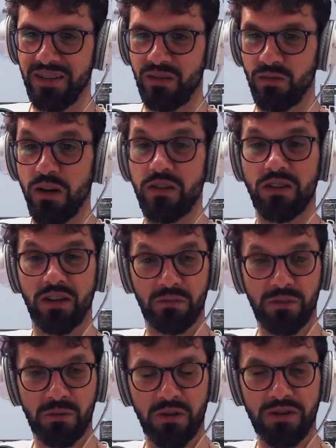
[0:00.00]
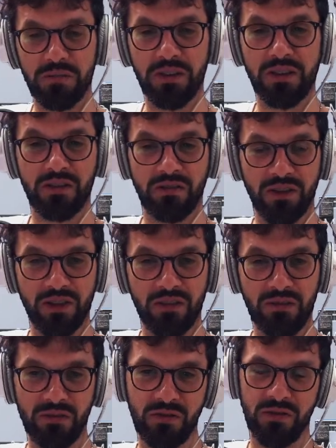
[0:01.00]
Well, you cannot promote them. You
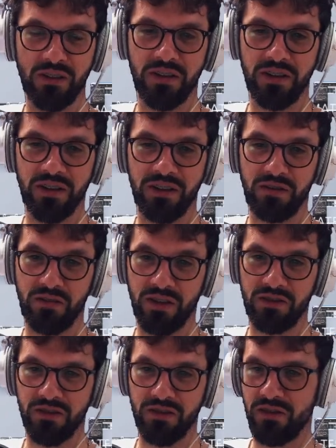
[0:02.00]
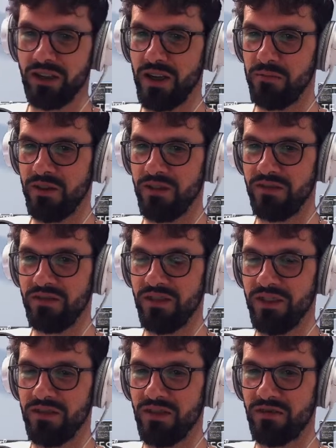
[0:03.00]
cannot do drugs on camera,
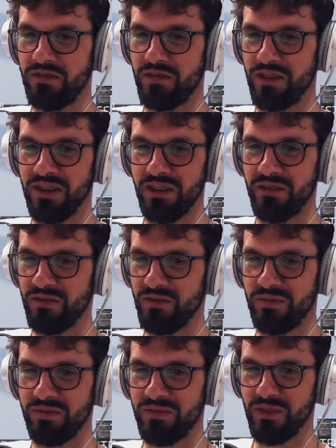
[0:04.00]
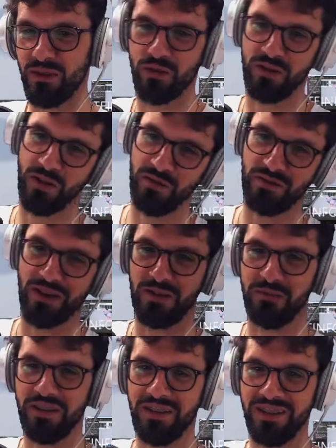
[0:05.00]
right? You have to kind of do it off camera.